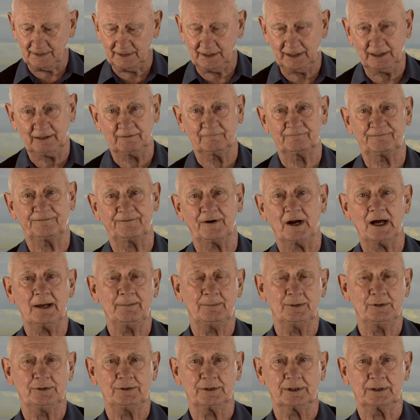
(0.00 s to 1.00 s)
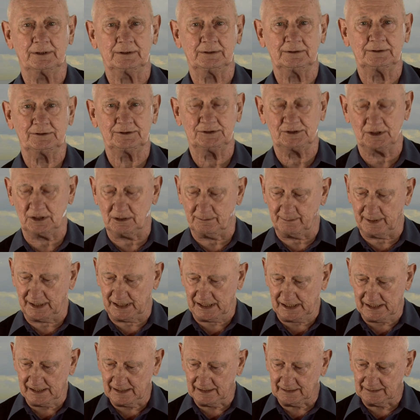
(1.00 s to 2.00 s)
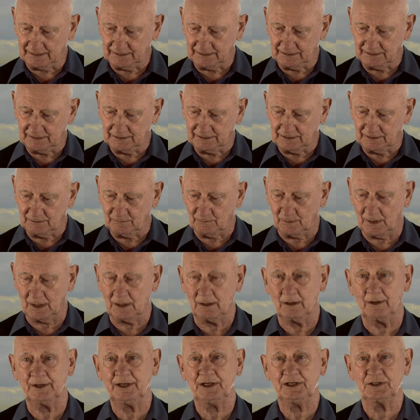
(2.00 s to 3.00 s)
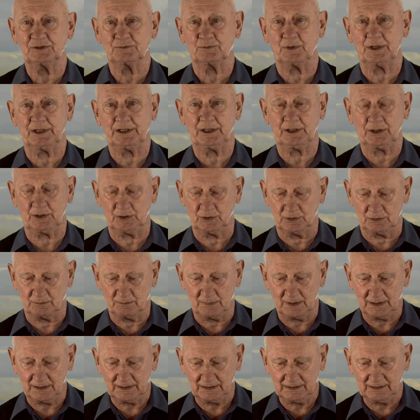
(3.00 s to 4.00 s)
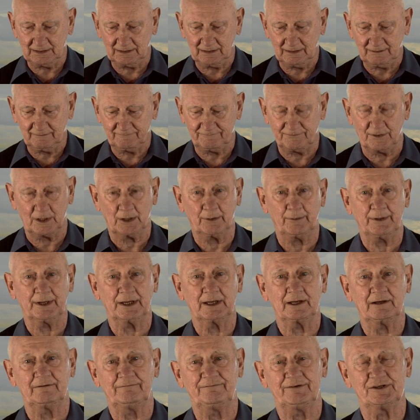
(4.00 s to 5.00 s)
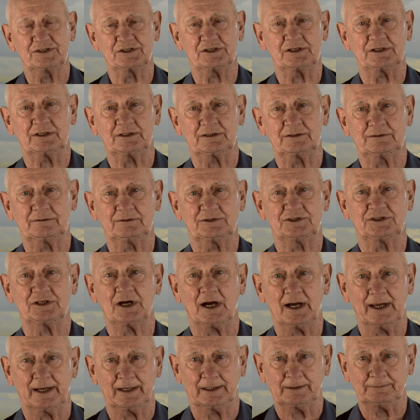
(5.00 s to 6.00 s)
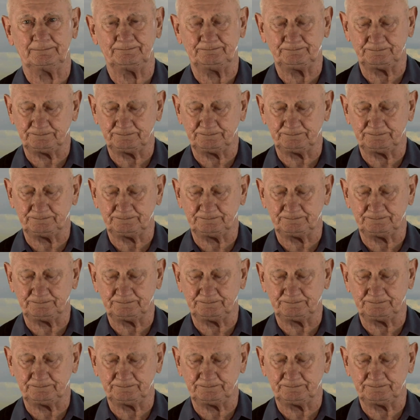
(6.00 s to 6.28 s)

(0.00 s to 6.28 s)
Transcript: in Freiburg, Germany, while on his way home following a visit to China.